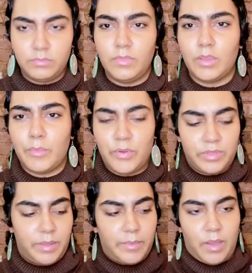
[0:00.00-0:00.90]
Both of
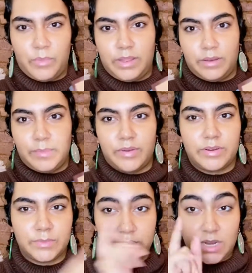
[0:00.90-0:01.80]
them come with little
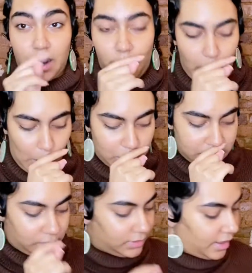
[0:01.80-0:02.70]
mirrors, which I
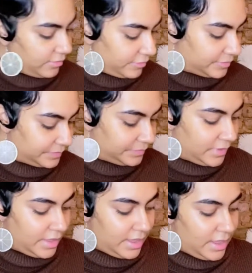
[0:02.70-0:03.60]
also love.
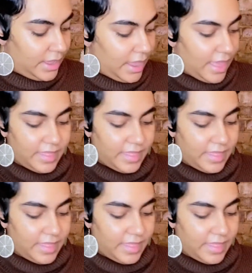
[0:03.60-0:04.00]
And